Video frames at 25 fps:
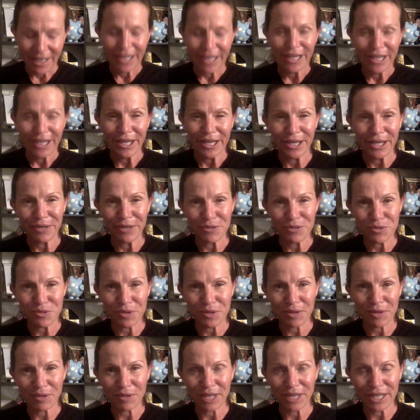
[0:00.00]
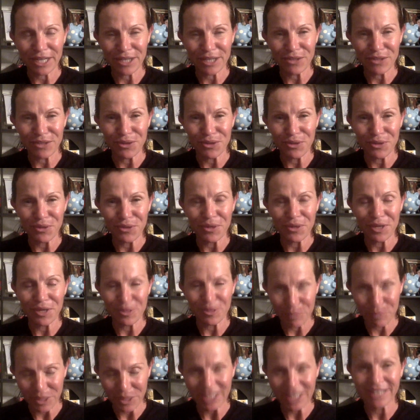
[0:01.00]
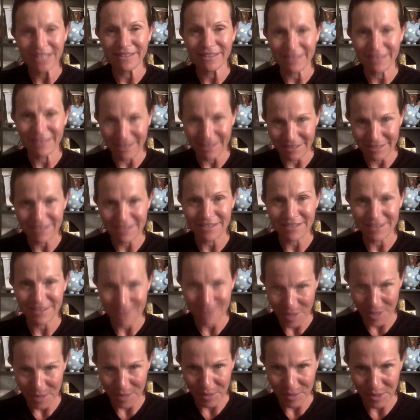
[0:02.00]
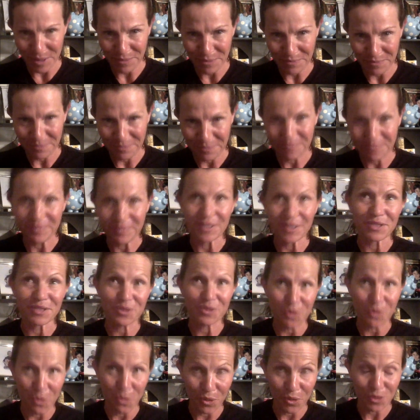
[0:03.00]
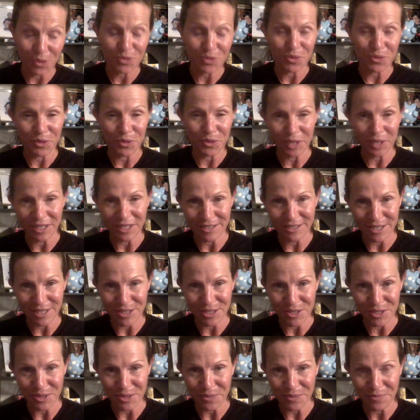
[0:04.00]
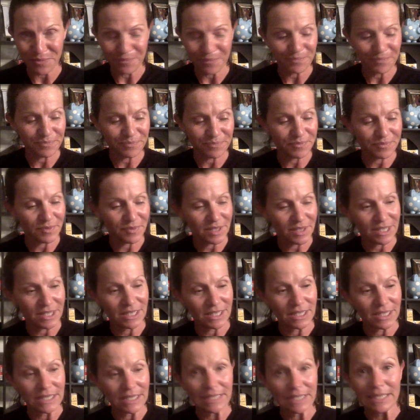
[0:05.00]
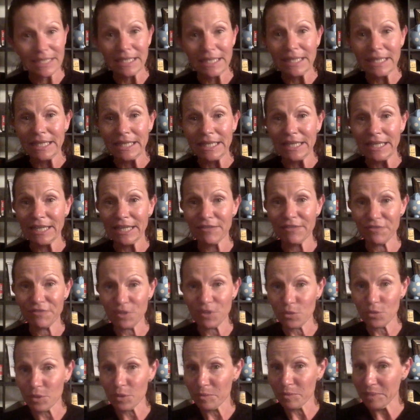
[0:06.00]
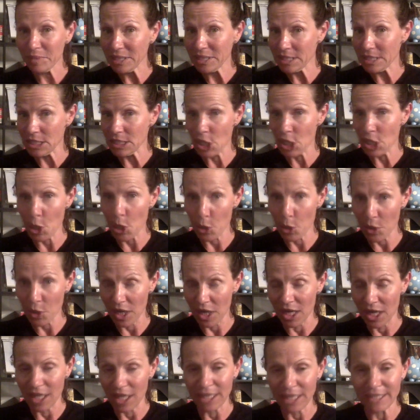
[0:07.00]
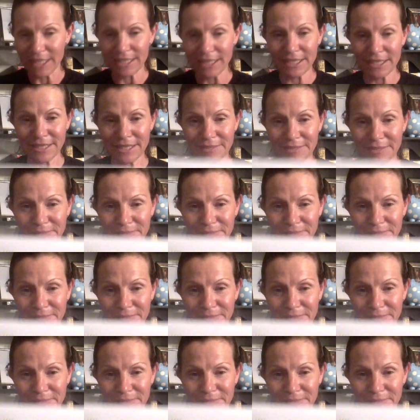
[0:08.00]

Here's what I would like you to do to complete this assignment, this course orientation. If you would be so kind,